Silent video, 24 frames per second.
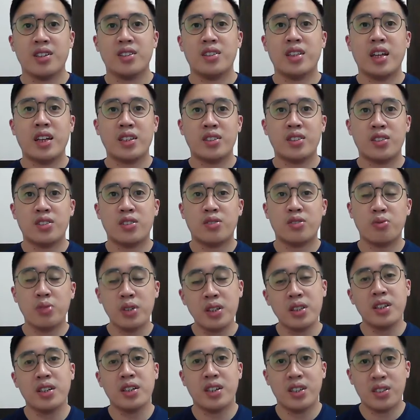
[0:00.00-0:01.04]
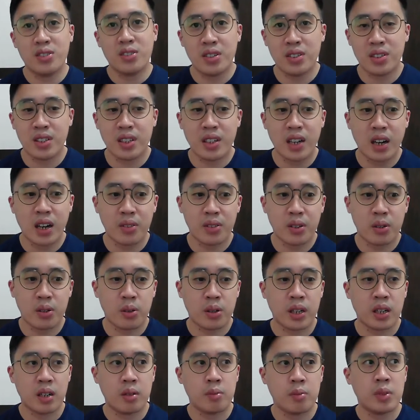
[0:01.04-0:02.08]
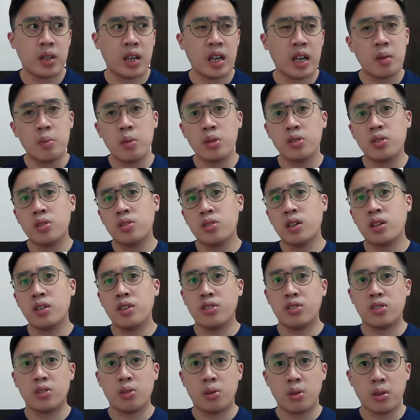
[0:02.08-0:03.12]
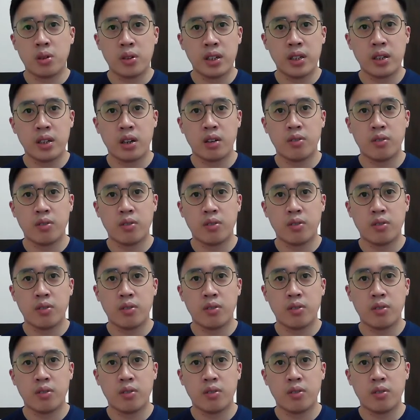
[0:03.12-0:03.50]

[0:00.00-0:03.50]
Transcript: That's really interesting how they're going to be able to tell a story